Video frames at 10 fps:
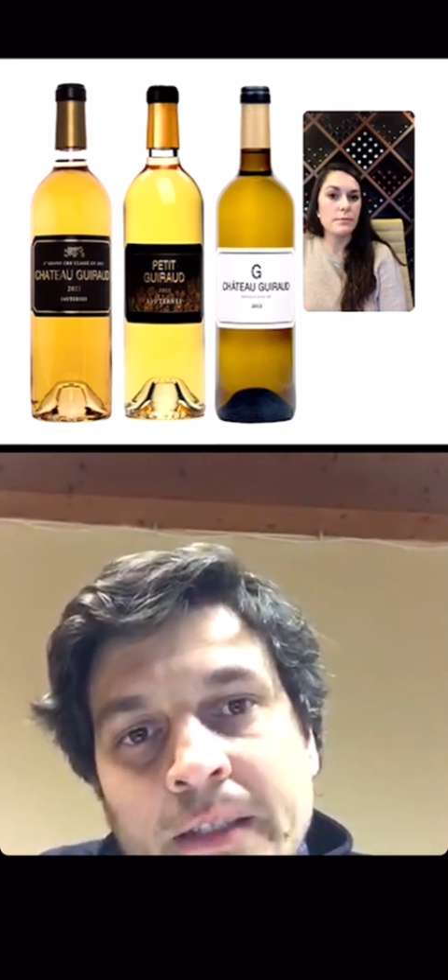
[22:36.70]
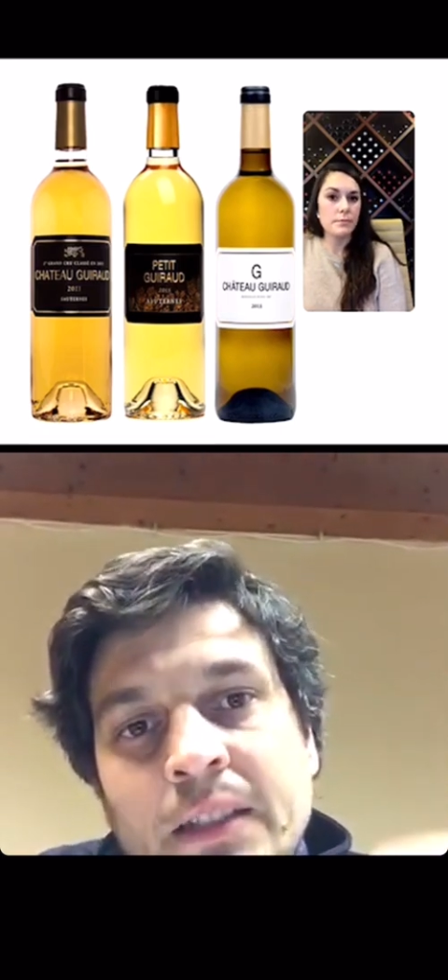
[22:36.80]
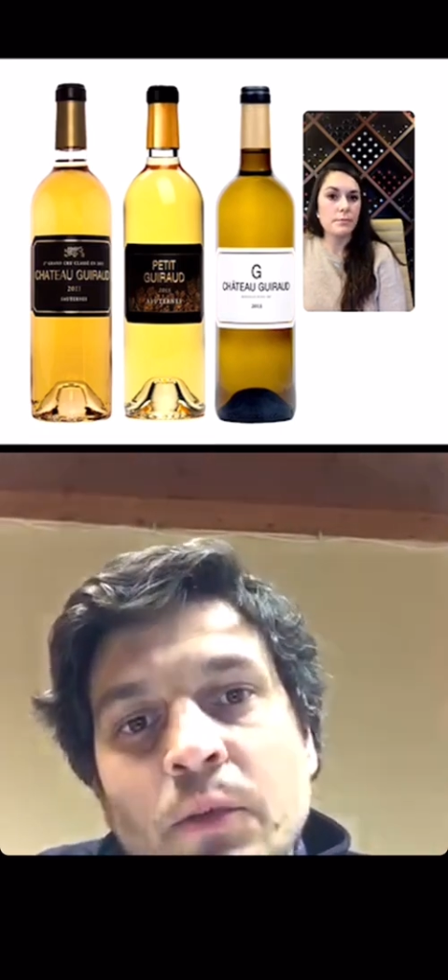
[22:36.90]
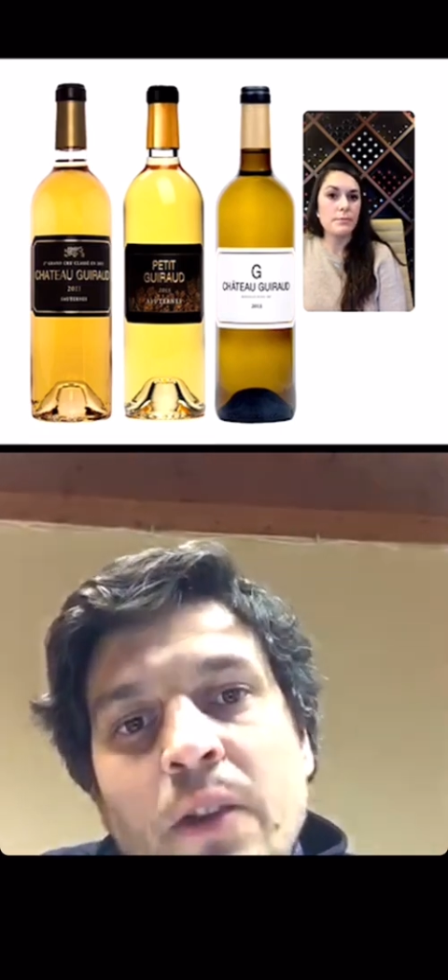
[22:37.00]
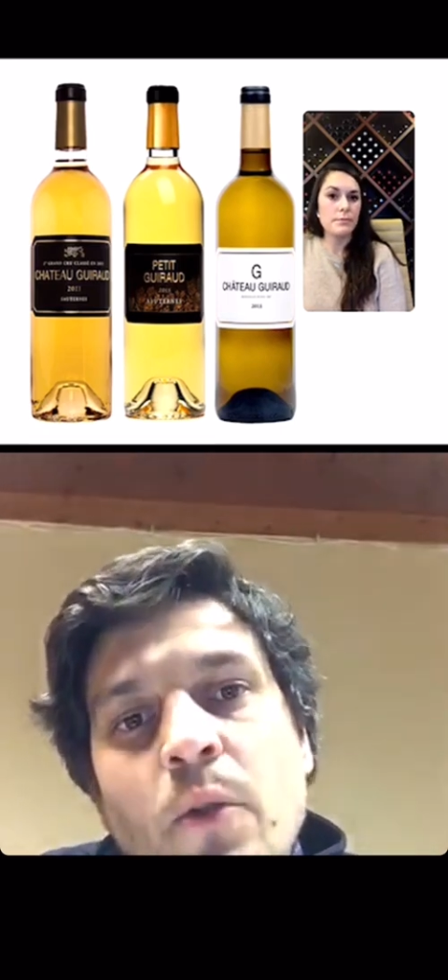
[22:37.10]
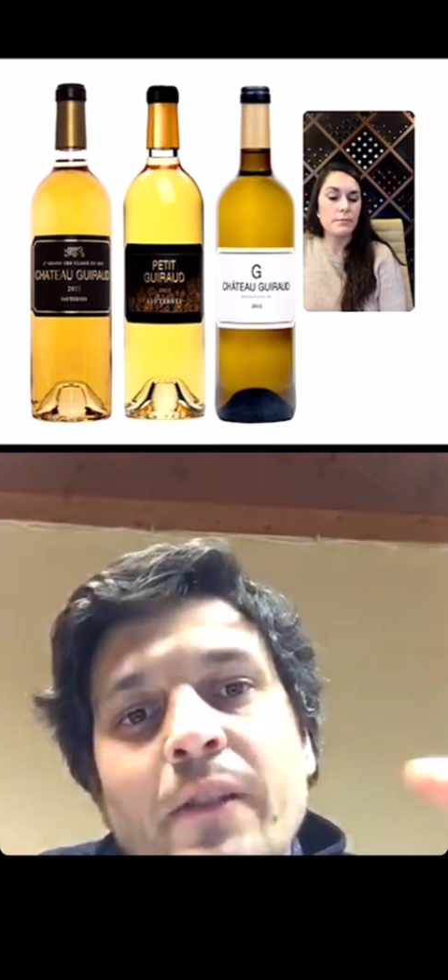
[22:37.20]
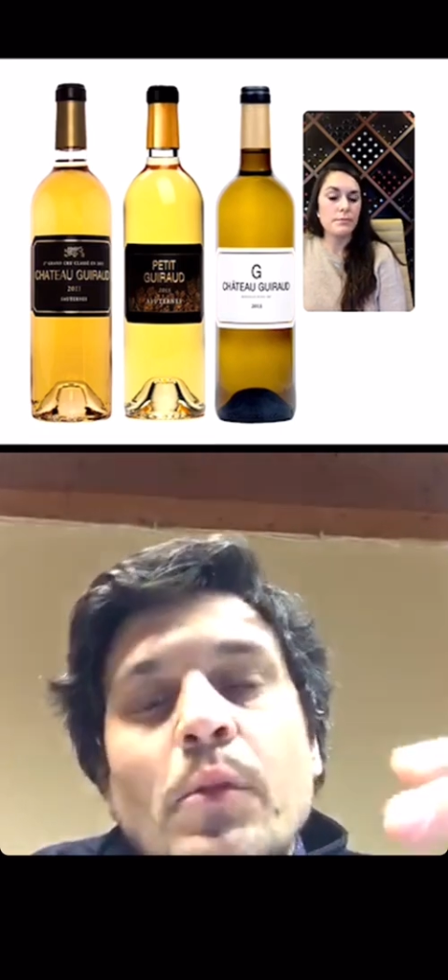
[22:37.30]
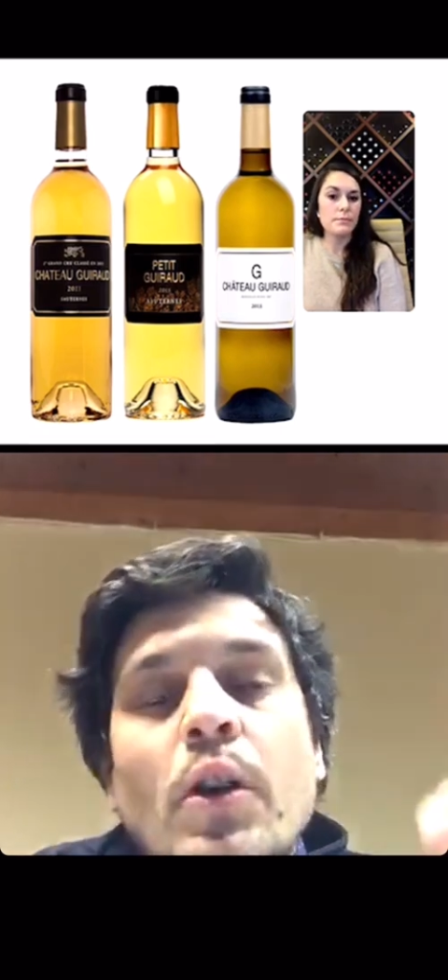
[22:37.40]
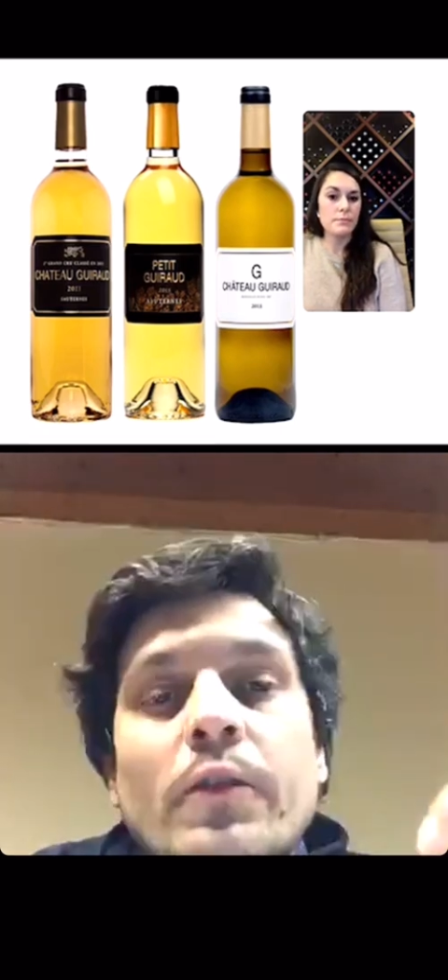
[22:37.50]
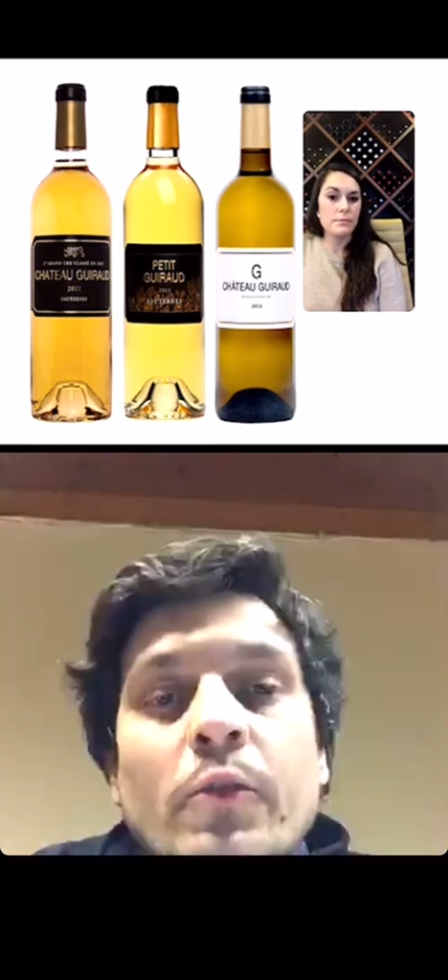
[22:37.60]
That's why you have
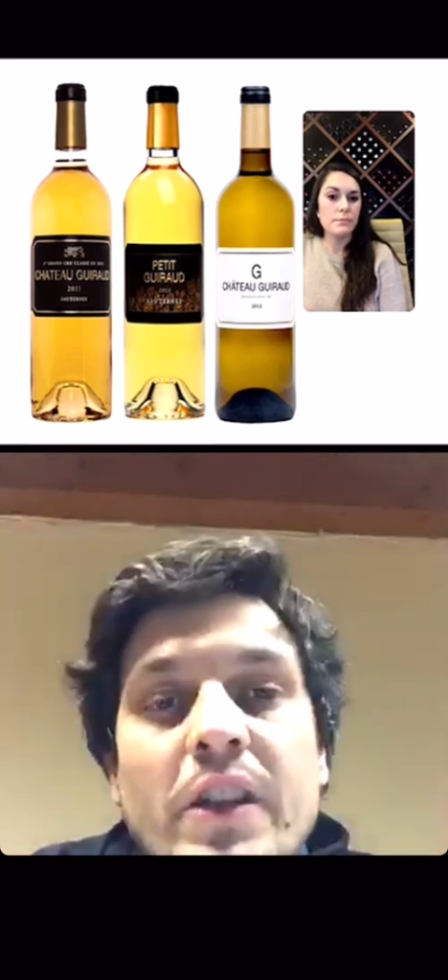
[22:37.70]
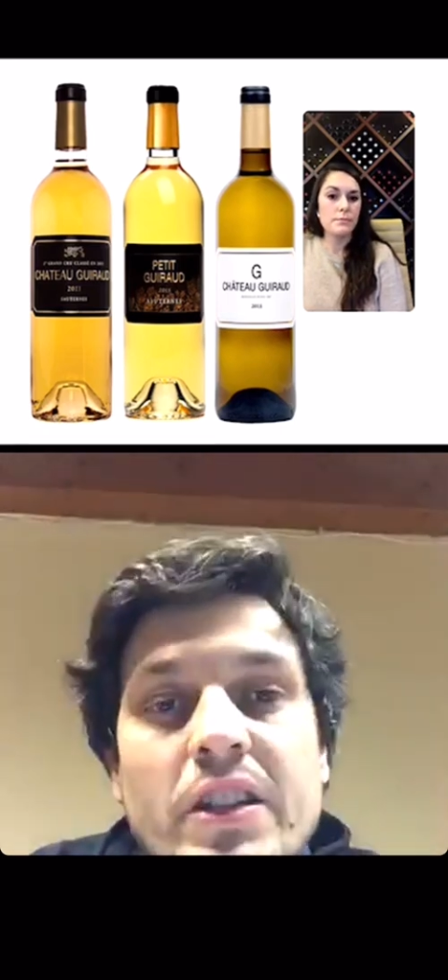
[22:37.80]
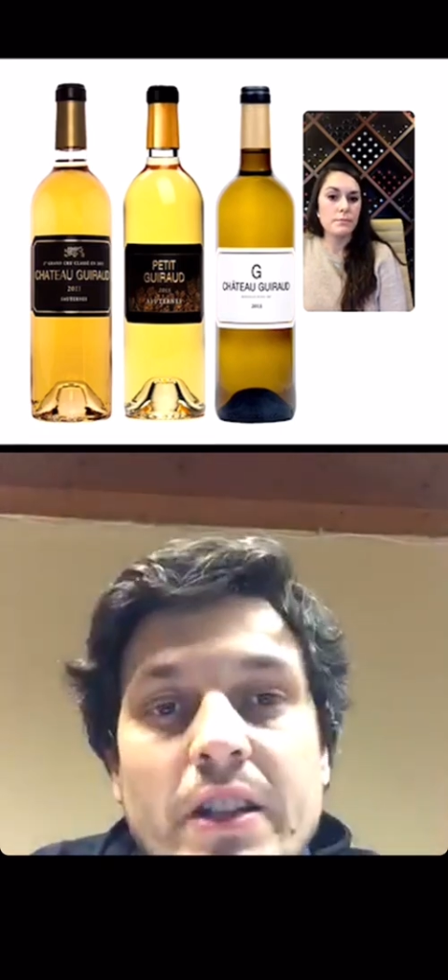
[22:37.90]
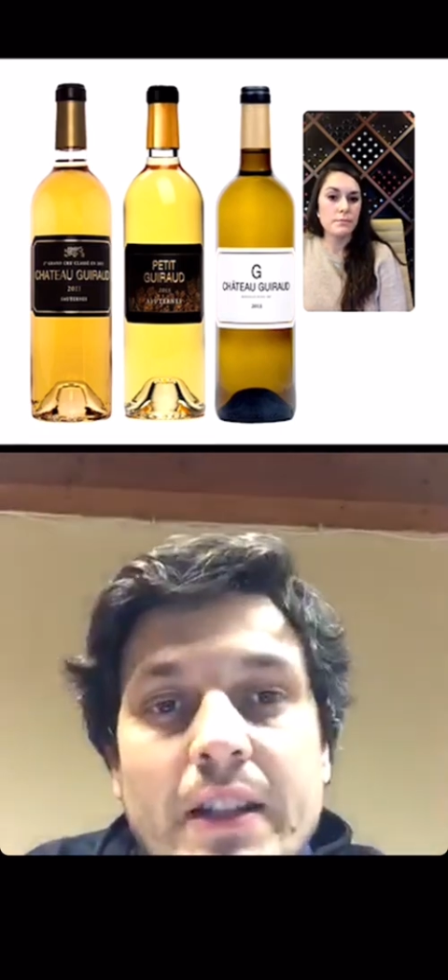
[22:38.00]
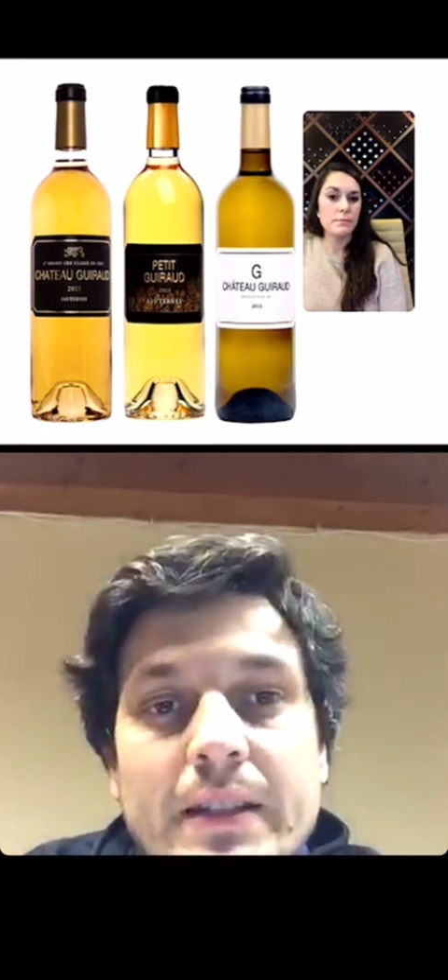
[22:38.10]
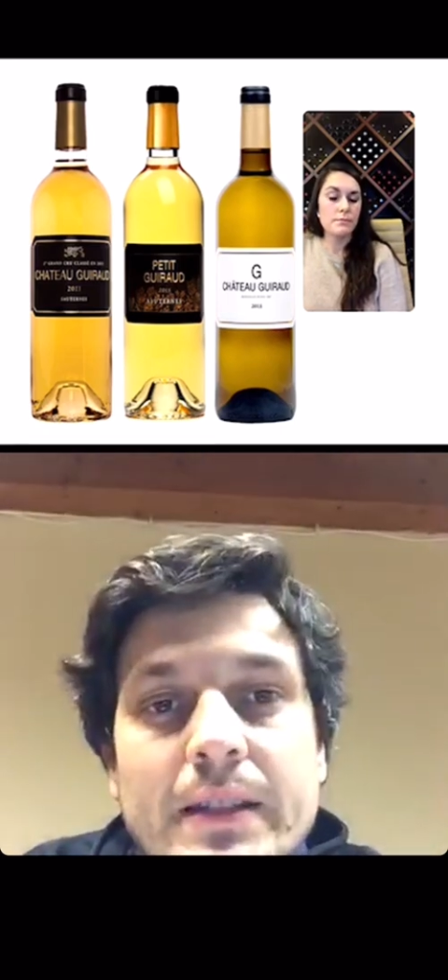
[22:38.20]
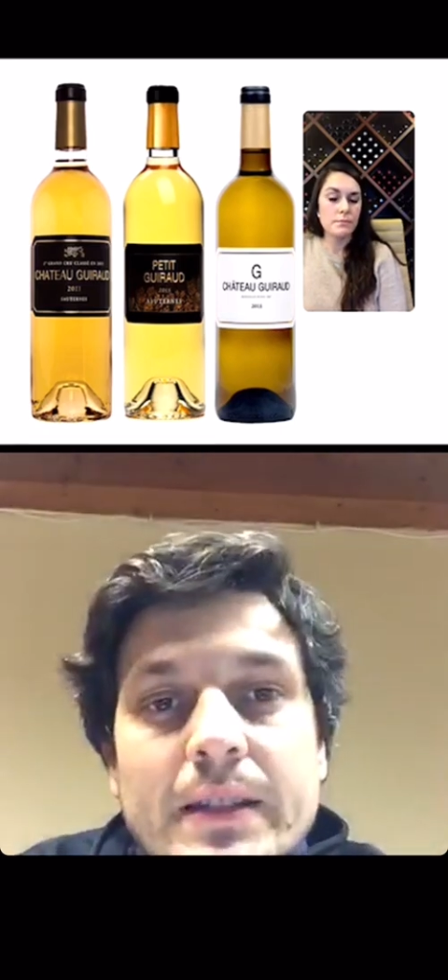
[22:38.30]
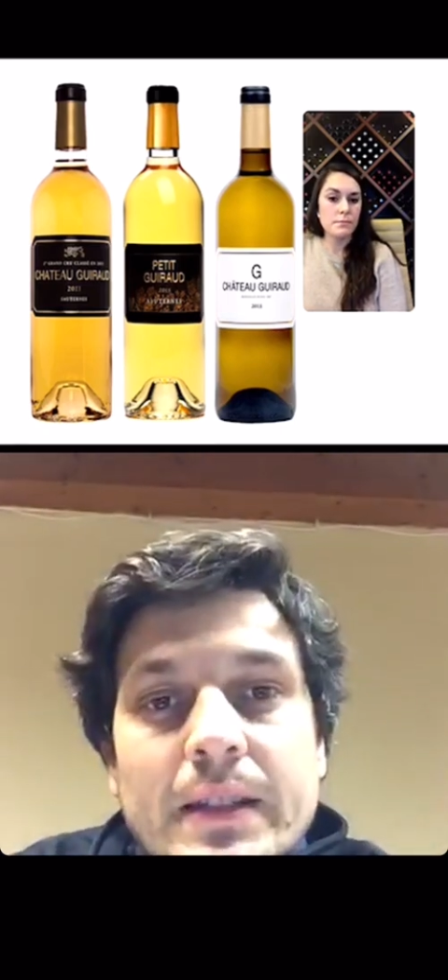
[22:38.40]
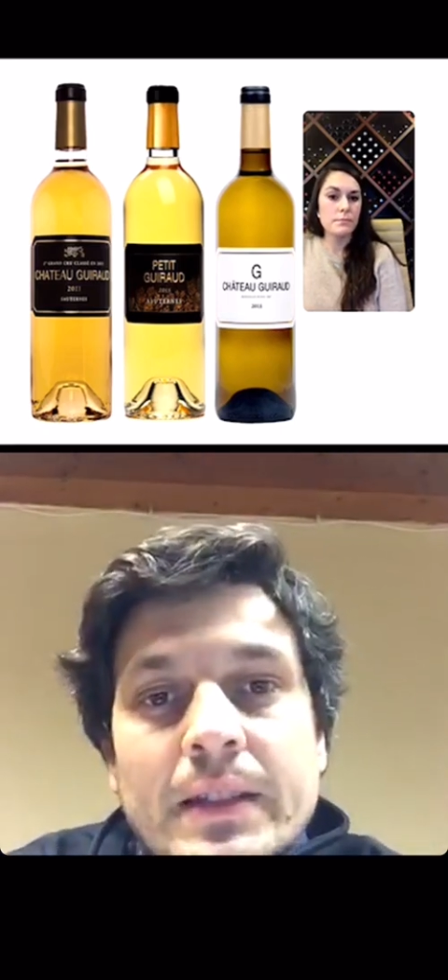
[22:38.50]
more freshness